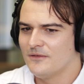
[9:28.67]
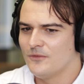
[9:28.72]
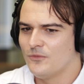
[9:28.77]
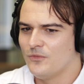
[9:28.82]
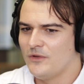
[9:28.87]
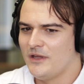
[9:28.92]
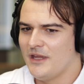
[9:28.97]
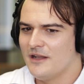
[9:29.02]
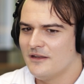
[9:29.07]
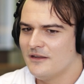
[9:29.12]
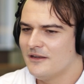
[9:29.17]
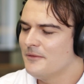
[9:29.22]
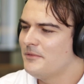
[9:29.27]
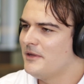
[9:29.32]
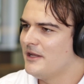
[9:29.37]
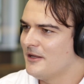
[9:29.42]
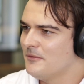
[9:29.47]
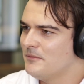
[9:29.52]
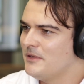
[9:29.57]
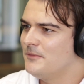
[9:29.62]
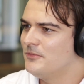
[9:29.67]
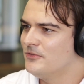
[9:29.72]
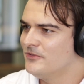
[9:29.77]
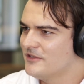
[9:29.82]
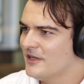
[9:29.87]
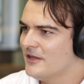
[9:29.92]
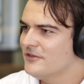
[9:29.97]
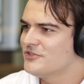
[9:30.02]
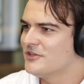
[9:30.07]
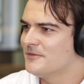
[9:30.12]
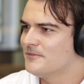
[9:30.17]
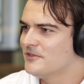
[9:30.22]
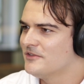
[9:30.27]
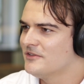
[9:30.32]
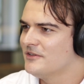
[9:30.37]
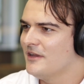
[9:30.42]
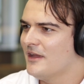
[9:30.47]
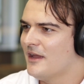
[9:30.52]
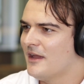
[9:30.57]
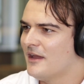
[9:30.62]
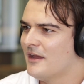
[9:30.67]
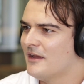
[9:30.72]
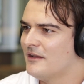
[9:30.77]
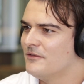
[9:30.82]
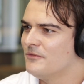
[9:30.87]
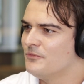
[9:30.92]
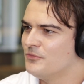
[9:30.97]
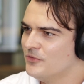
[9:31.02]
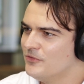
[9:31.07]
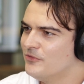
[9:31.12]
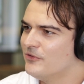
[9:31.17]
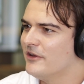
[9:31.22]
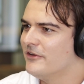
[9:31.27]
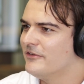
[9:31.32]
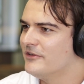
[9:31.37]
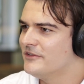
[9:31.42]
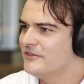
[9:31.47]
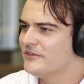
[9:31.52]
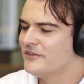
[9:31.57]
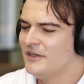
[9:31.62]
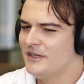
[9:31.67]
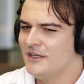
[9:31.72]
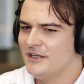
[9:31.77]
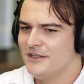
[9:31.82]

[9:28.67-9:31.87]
we ended up hitting people in townships and rural areas.